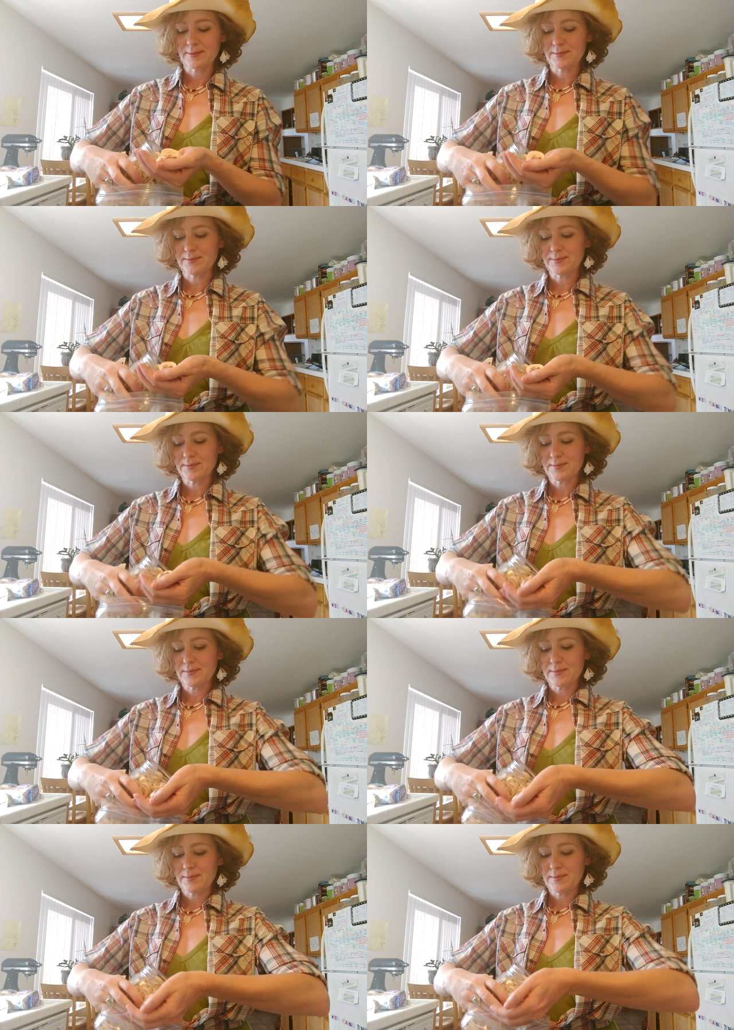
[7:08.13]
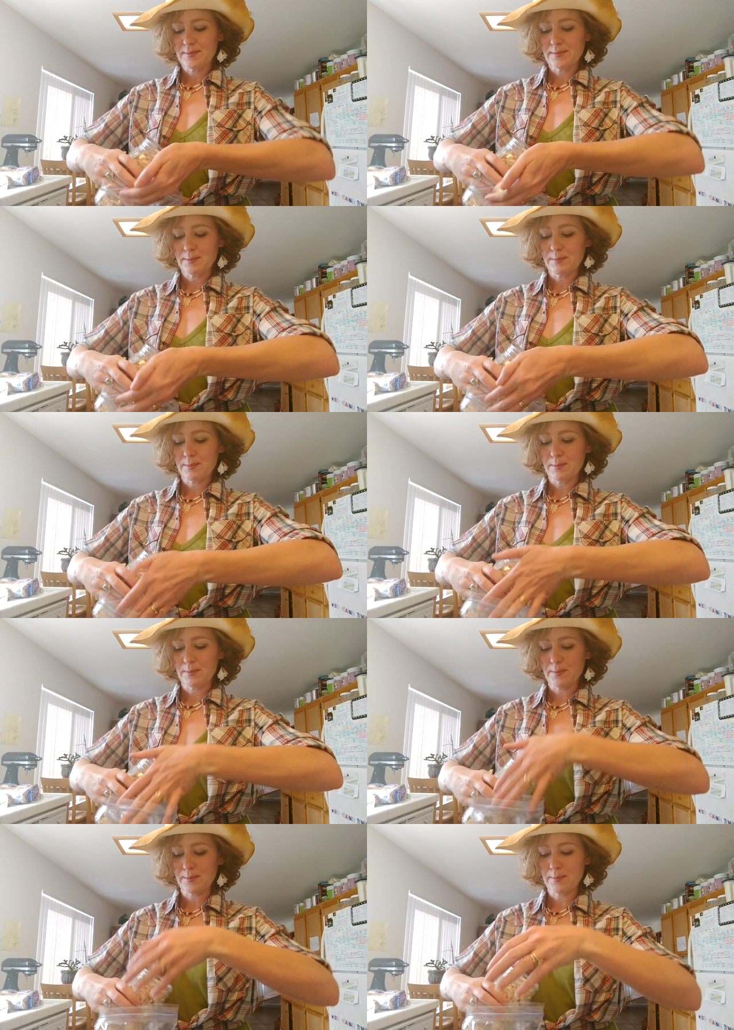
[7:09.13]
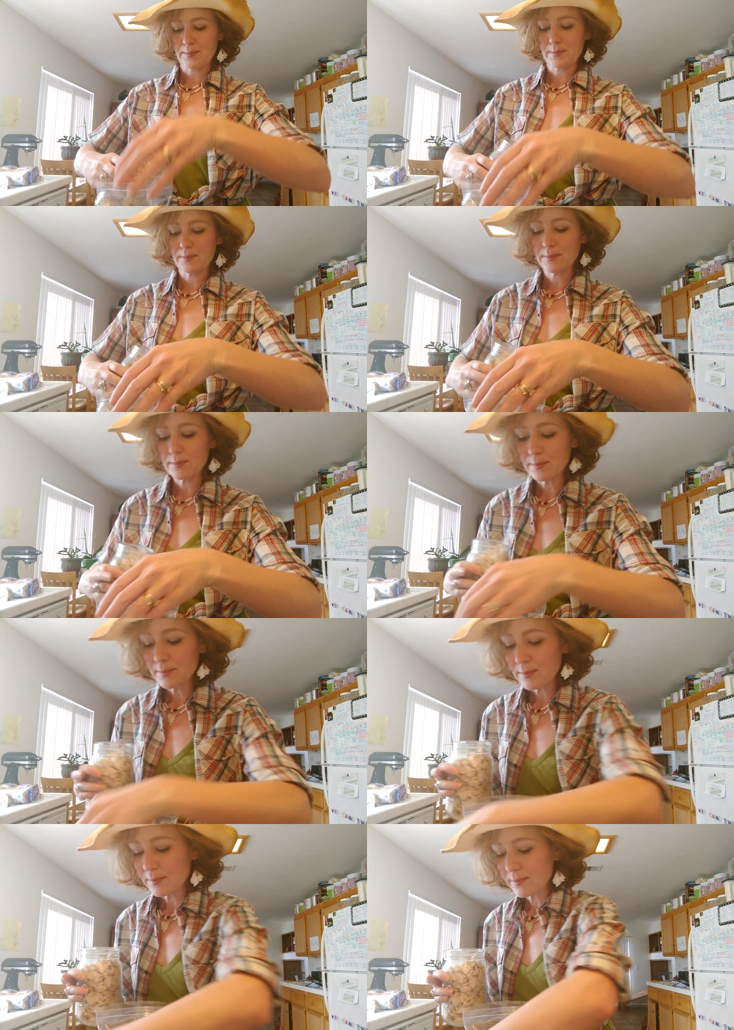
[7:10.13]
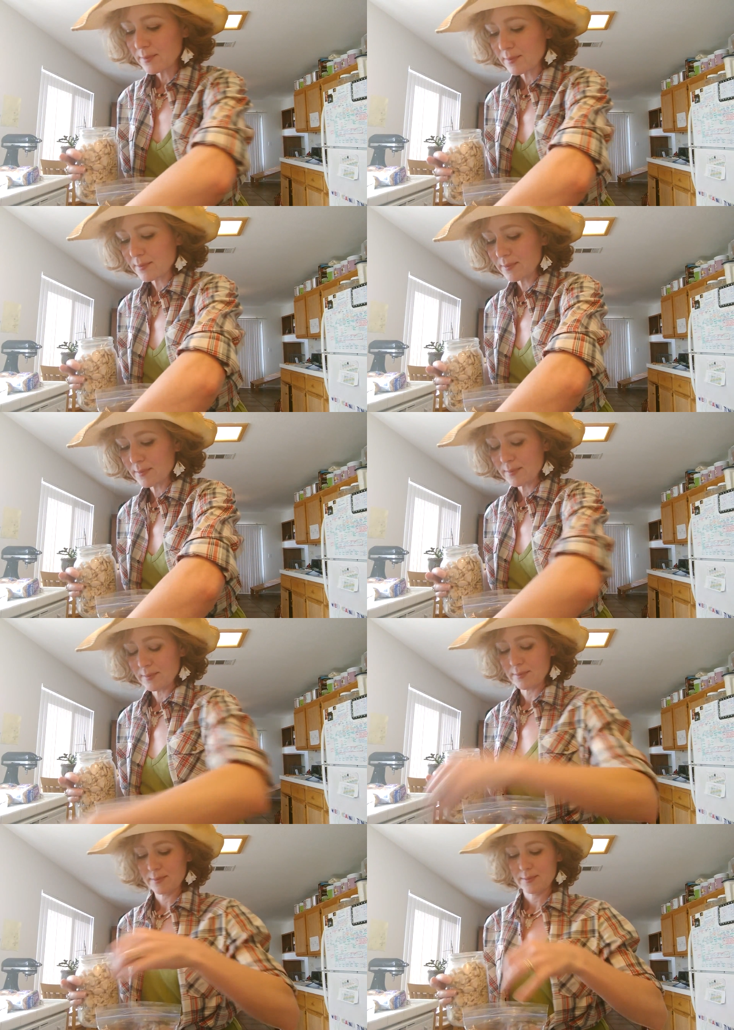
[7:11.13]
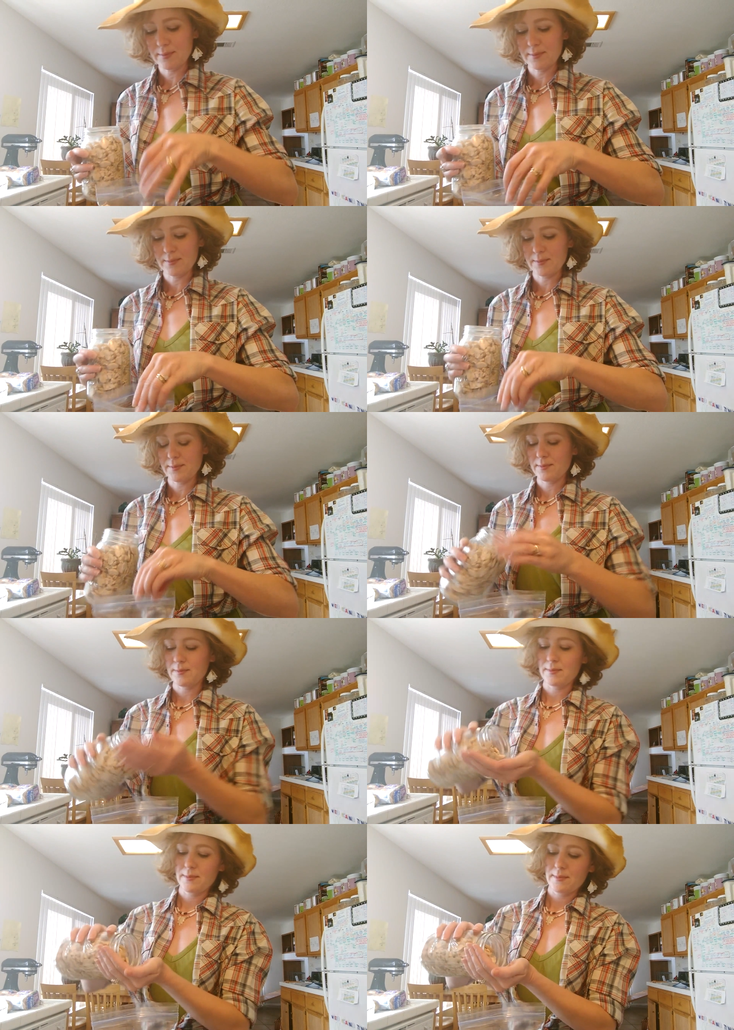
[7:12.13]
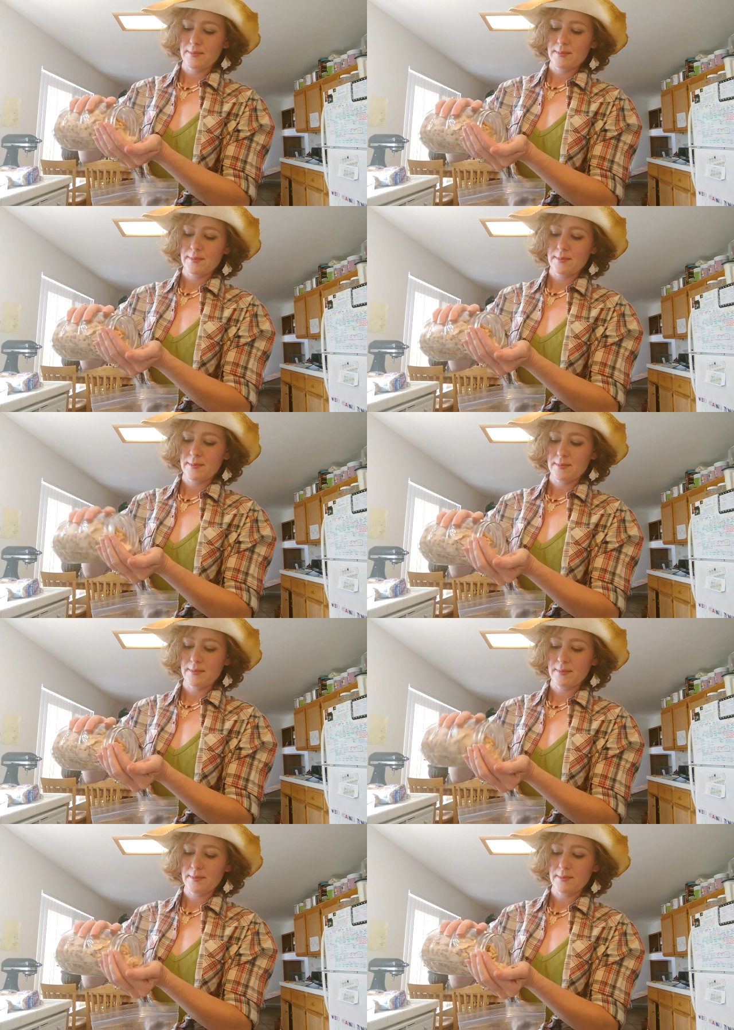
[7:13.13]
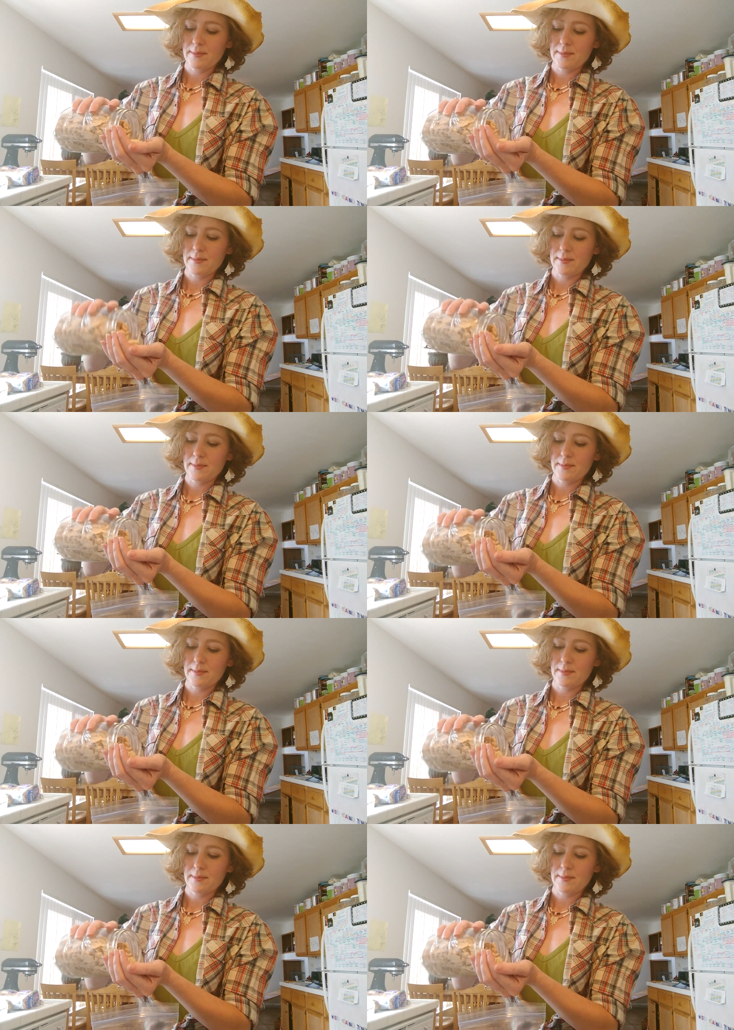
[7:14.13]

No one is speaking in this clip.